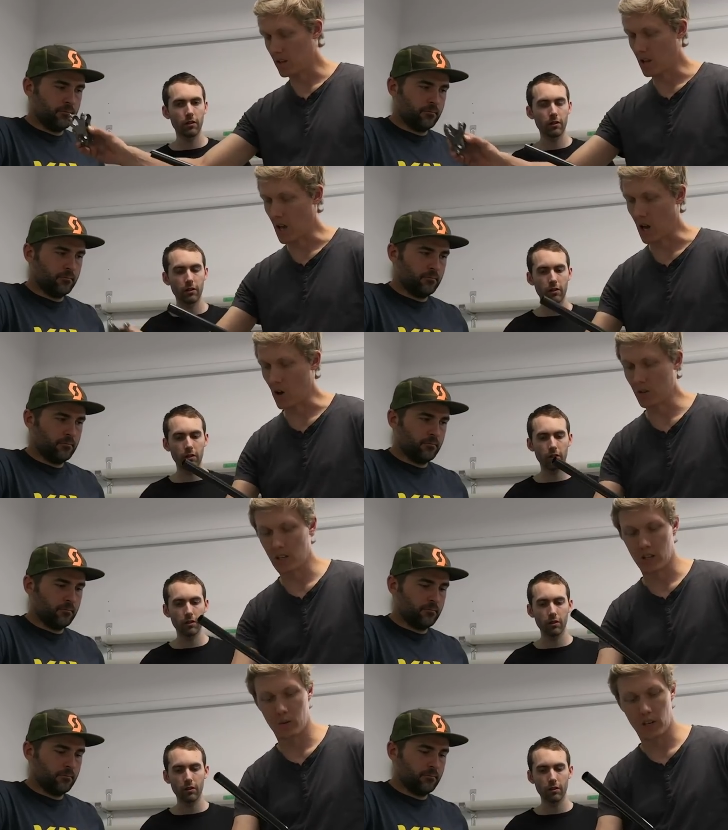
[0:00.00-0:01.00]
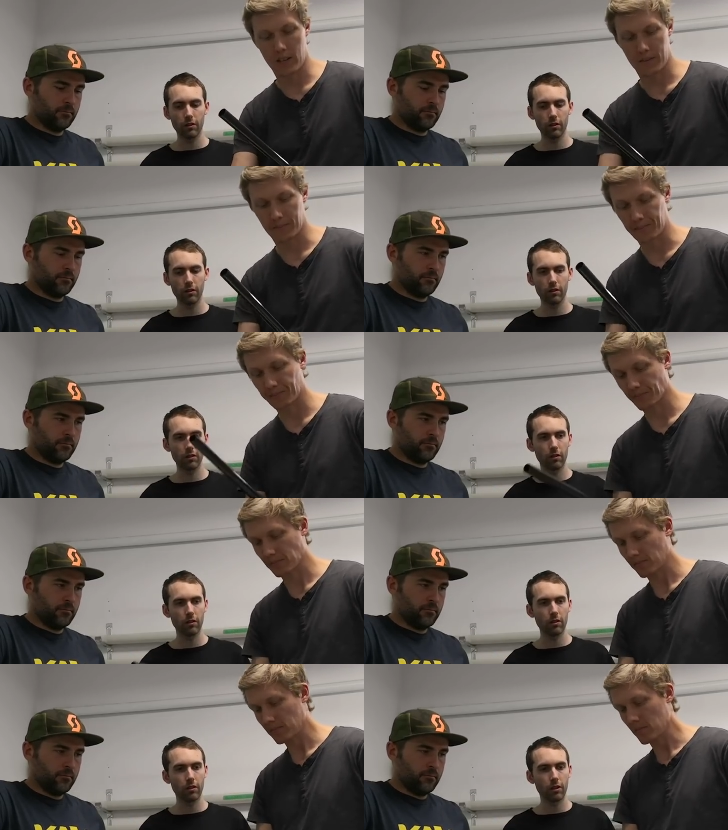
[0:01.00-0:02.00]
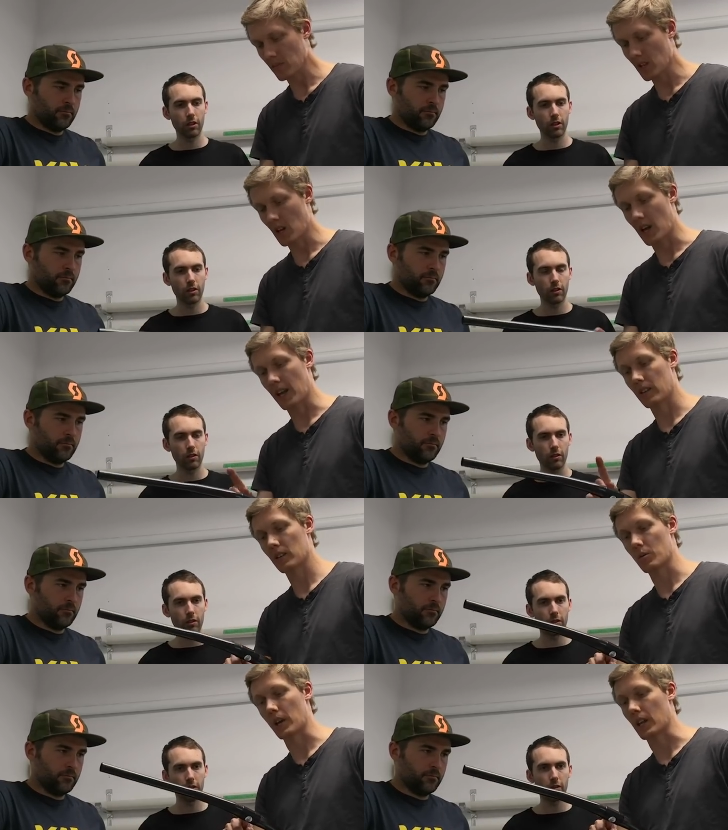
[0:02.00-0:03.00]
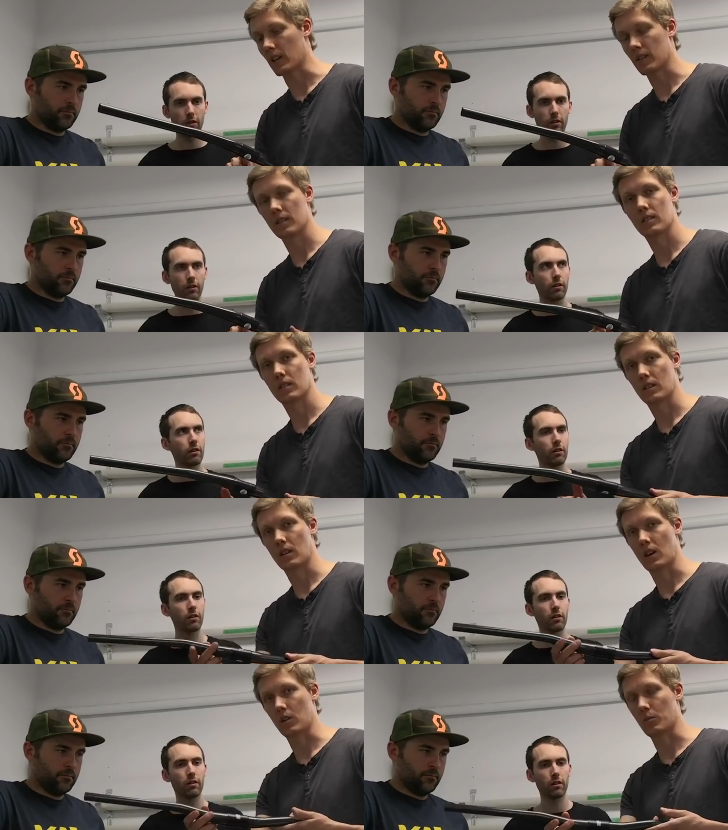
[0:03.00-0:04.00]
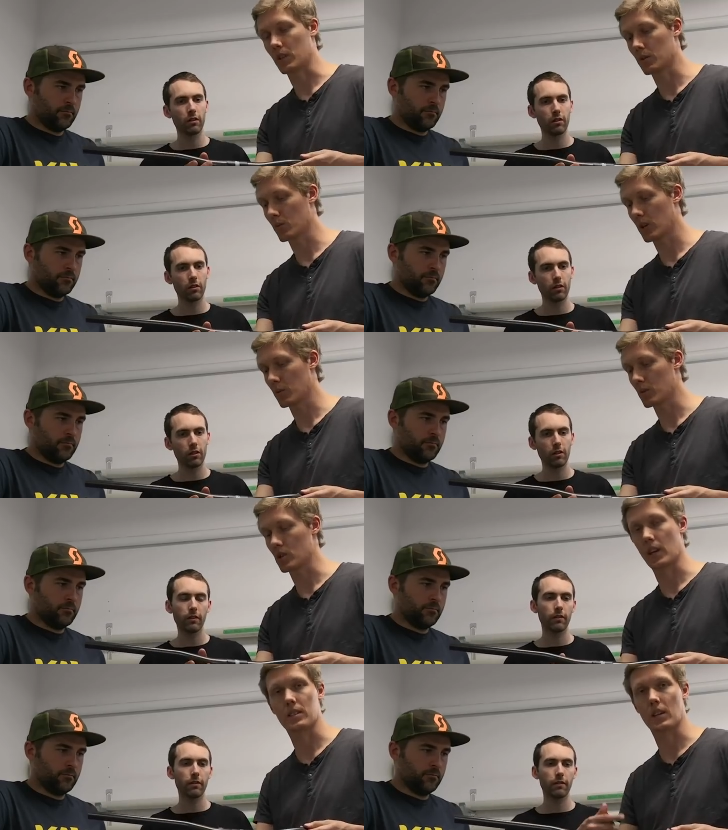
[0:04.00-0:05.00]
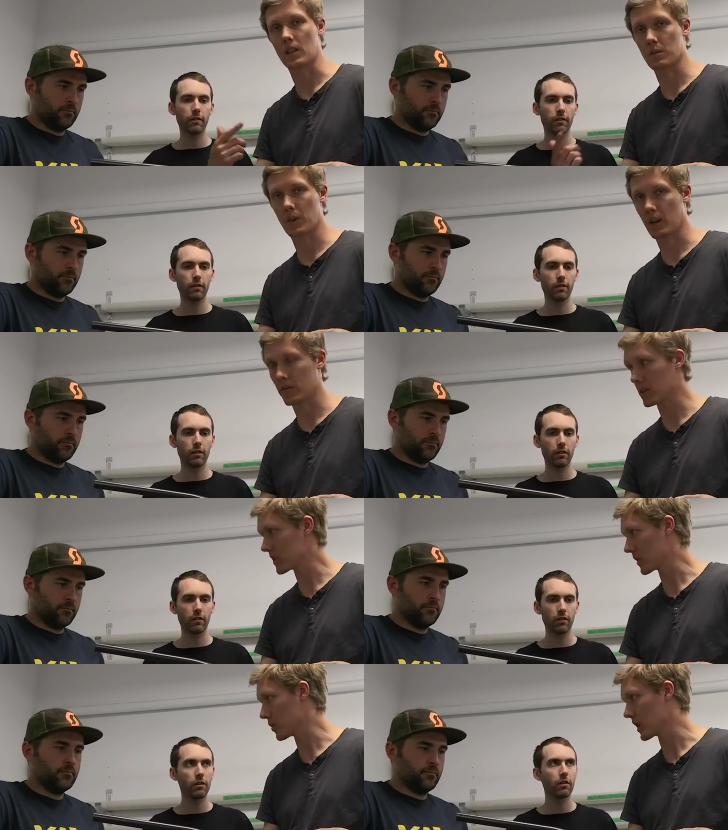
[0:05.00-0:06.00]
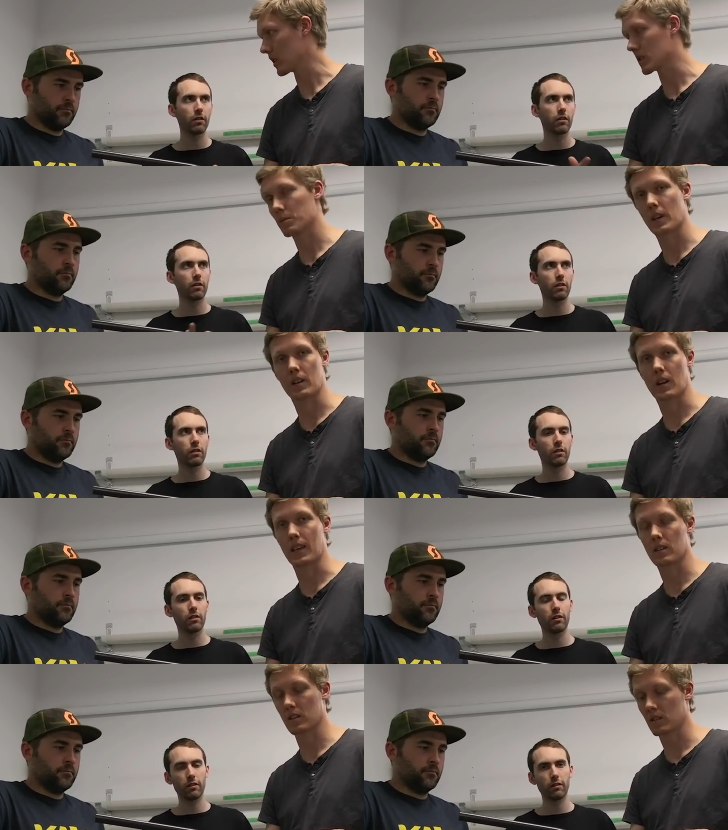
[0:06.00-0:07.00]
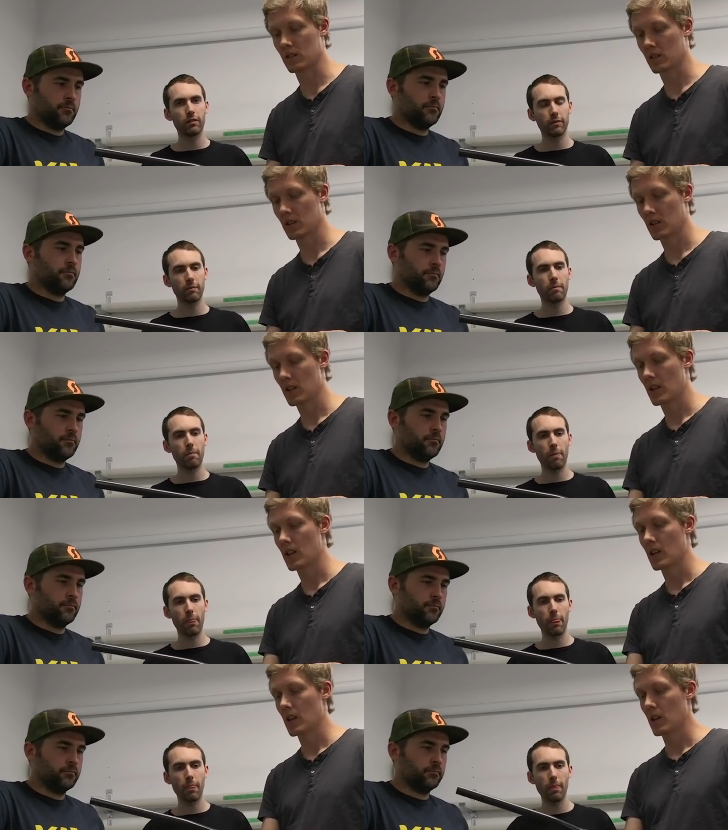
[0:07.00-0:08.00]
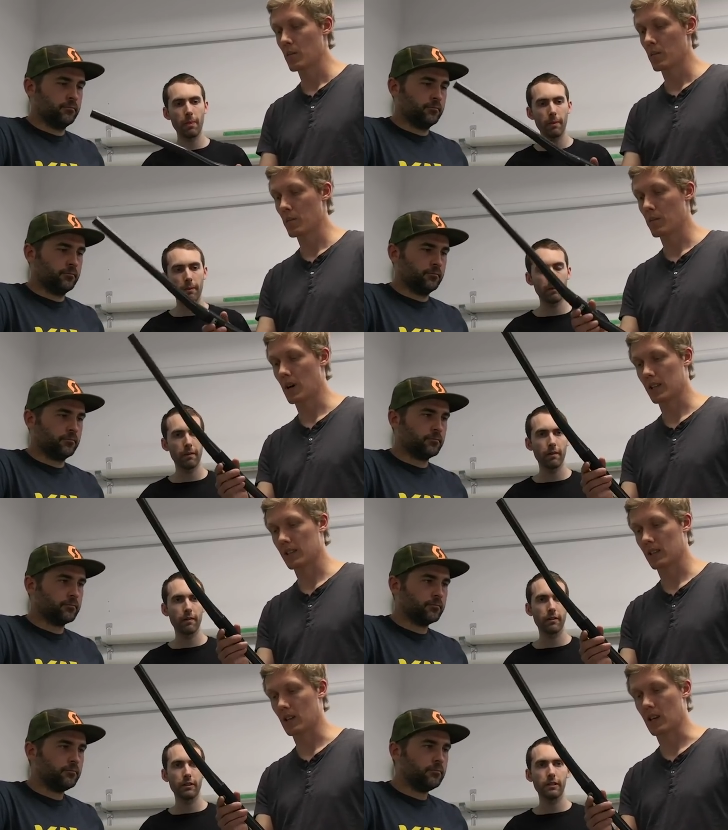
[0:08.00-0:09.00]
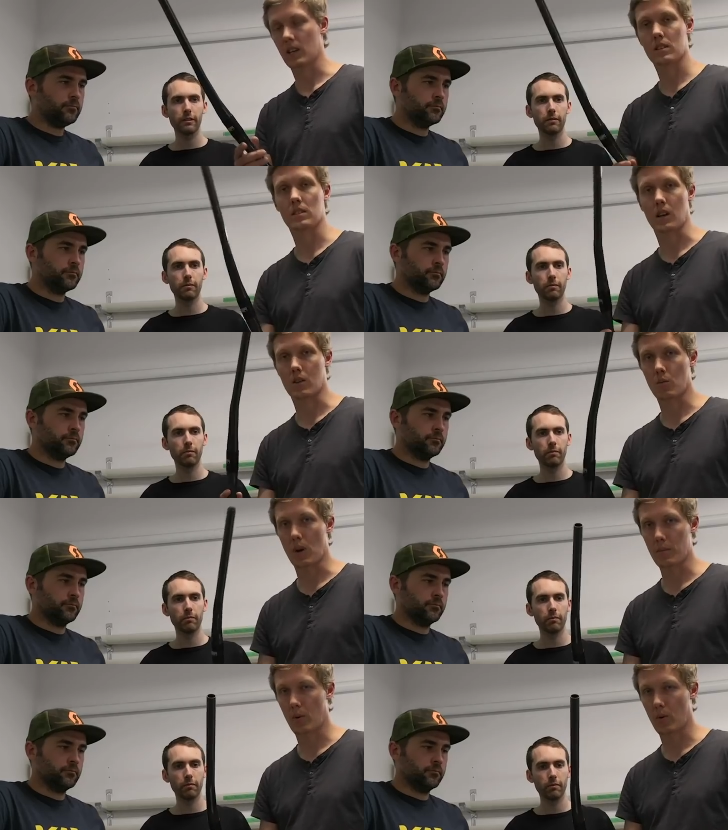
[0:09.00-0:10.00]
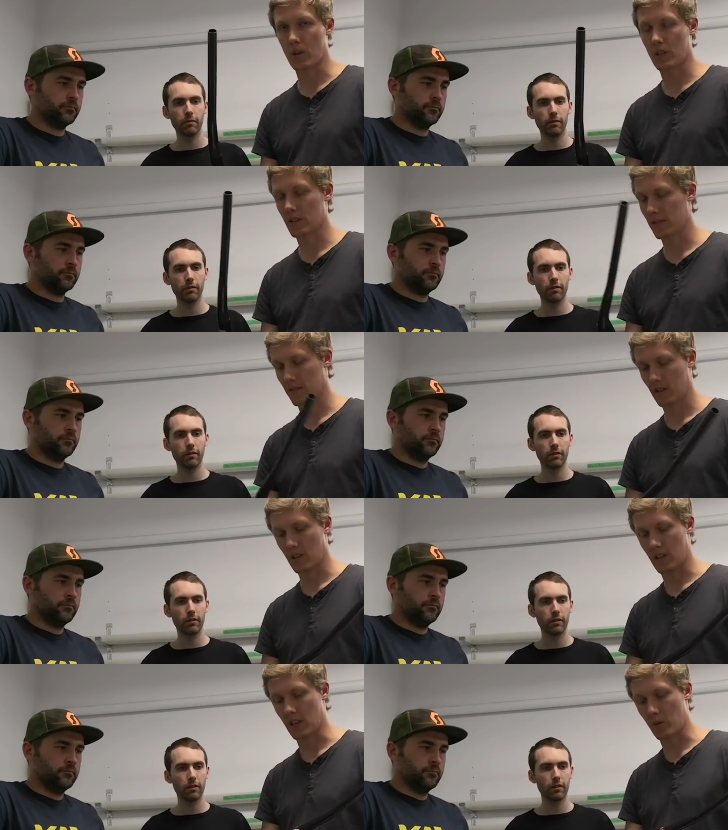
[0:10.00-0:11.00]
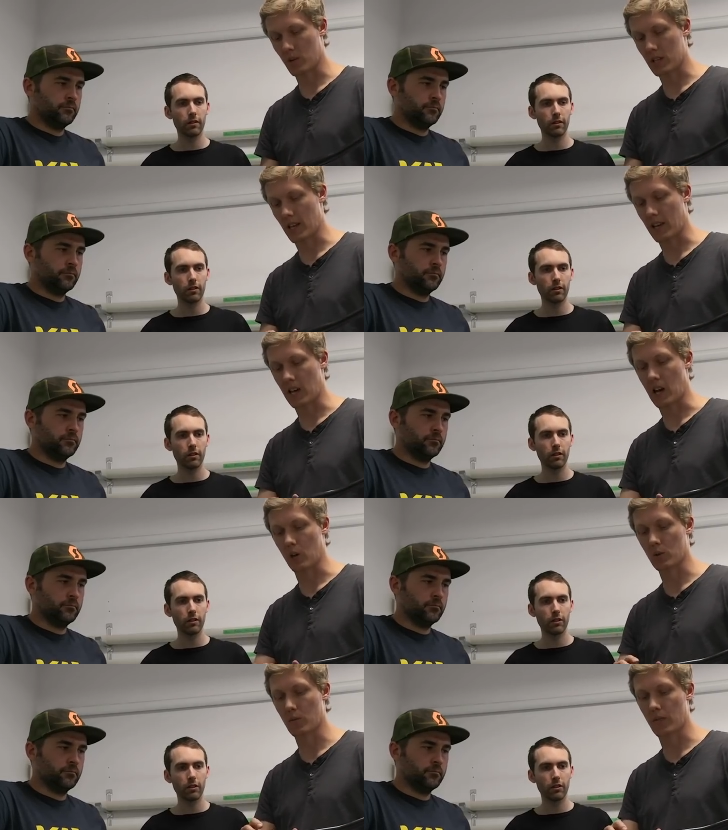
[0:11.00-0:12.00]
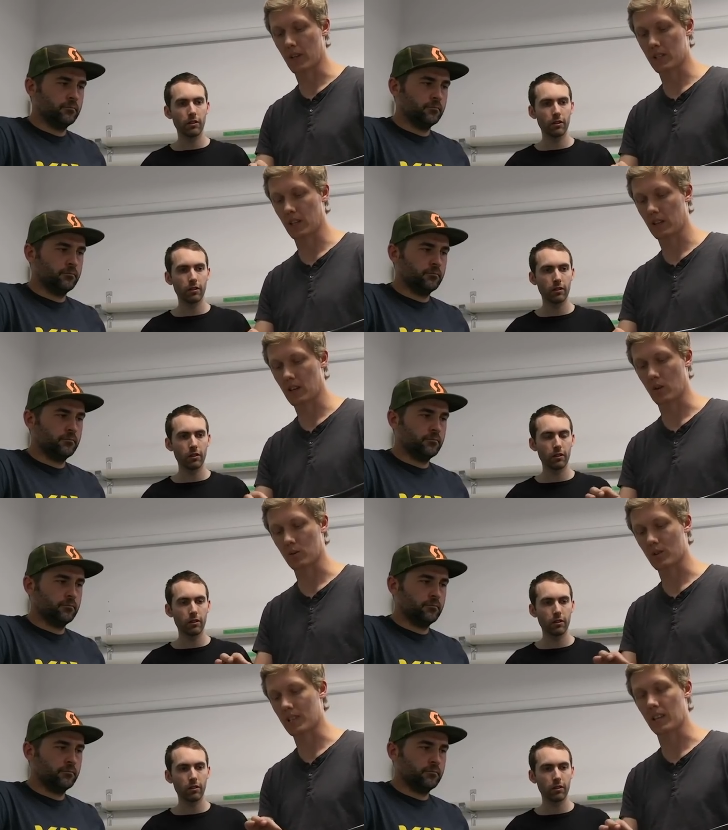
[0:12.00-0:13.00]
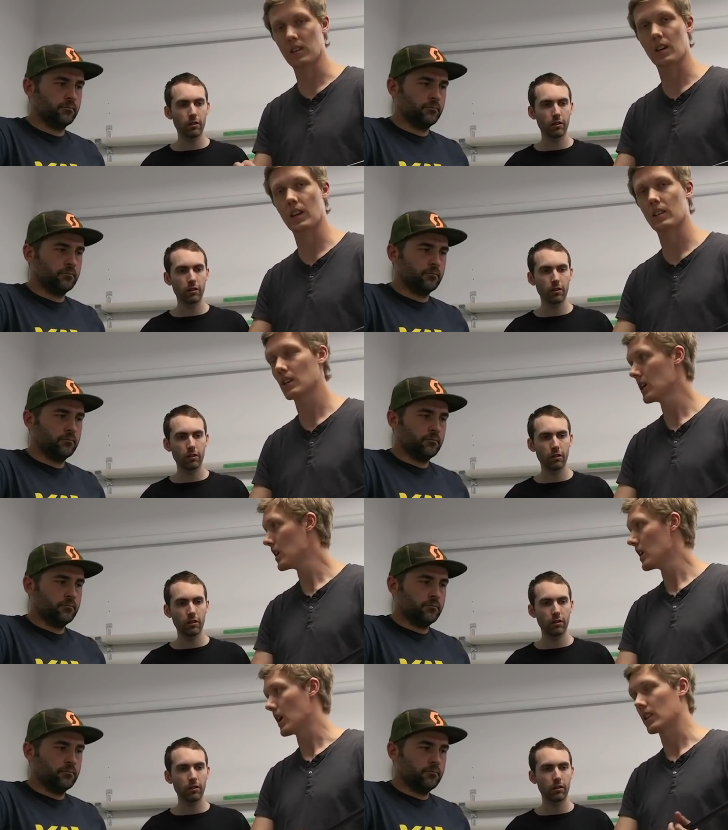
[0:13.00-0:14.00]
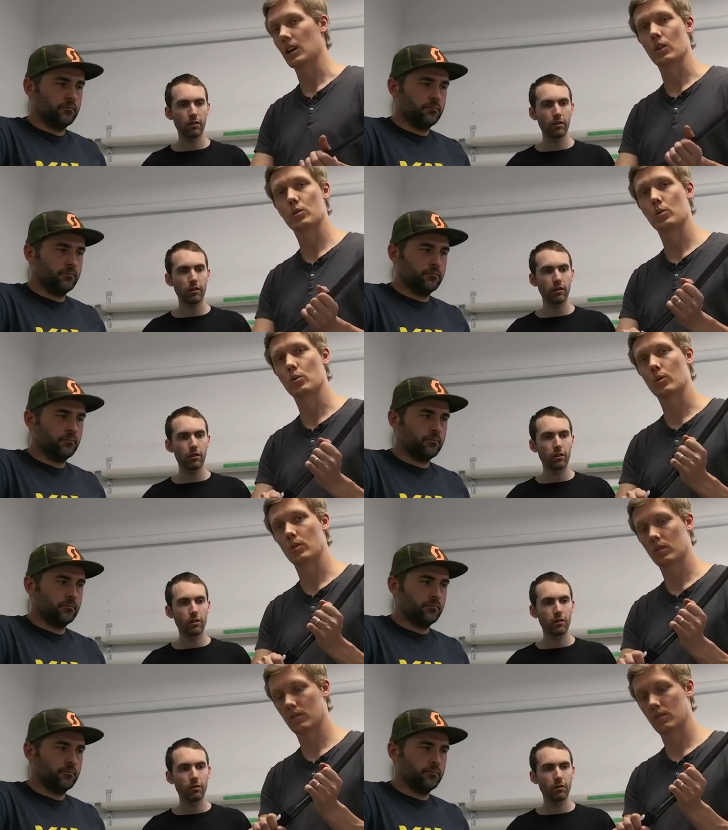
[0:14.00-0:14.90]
Speaker 1: how did I do that? I added a ring, an aluminium ring, which adds other benefits that we can explain later. But I got stuck on one point and that was like how to fix it, how to center it, and how to